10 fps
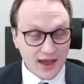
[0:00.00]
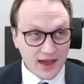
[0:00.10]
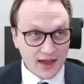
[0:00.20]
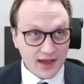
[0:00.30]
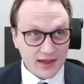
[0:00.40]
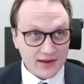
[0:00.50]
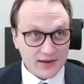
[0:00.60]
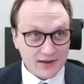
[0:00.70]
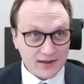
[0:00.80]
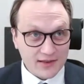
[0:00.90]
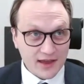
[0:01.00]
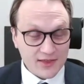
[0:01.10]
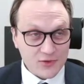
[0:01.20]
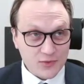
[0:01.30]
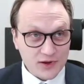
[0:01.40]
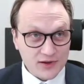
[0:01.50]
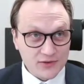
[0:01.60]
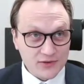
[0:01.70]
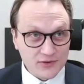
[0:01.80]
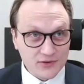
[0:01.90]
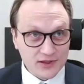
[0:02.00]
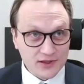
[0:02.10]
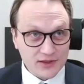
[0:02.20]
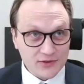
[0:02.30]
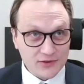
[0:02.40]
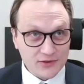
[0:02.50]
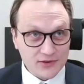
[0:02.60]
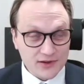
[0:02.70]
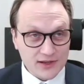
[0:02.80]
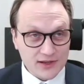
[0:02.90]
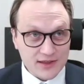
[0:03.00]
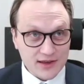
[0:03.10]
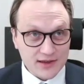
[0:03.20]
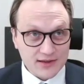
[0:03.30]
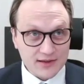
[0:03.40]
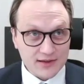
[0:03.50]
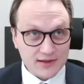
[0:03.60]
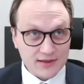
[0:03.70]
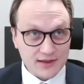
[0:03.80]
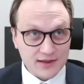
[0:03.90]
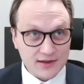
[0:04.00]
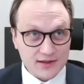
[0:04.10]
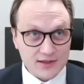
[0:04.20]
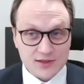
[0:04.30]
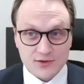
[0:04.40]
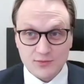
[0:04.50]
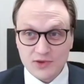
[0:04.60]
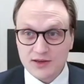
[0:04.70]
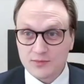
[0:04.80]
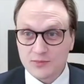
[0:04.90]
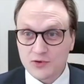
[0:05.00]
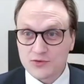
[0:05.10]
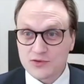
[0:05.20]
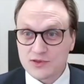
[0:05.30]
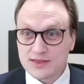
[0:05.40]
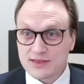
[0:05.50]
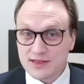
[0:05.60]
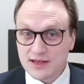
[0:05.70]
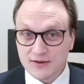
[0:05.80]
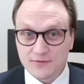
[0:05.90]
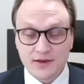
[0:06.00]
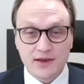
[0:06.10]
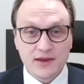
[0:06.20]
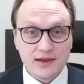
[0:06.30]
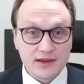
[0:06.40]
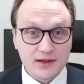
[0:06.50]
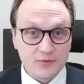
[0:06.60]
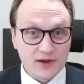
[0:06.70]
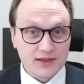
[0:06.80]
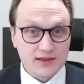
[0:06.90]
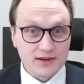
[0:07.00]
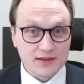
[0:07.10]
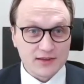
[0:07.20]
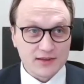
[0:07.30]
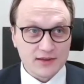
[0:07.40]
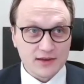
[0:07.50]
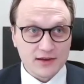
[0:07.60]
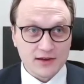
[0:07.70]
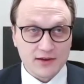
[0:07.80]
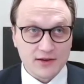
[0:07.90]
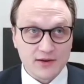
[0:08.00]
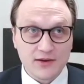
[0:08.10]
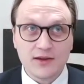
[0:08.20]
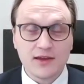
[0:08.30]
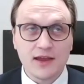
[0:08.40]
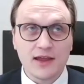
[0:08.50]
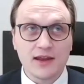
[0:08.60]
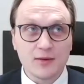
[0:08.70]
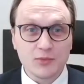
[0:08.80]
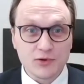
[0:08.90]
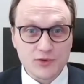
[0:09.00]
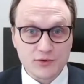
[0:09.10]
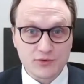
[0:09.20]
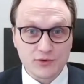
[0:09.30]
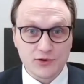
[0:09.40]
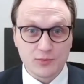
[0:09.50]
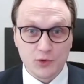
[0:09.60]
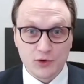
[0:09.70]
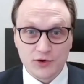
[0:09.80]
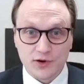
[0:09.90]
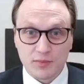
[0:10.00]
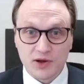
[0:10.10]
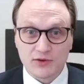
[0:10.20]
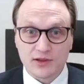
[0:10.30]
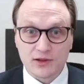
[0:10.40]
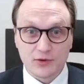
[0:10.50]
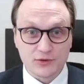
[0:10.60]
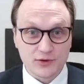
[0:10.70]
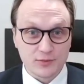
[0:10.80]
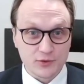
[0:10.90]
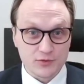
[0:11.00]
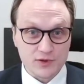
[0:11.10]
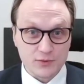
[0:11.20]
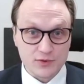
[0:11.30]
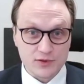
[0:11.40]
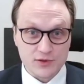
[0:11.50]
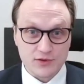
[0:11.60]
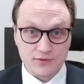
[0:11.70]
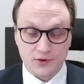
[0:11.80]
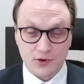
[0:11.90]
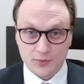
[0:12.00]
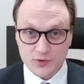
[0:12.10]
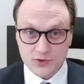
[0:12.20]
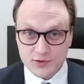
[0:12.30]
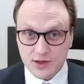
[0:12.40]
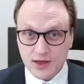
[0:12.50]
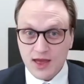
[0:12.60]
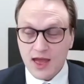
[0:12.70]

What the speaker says: And that's when you need to design the decision-making process itself in a way that it enables you to learn more about the long-term consequences of the options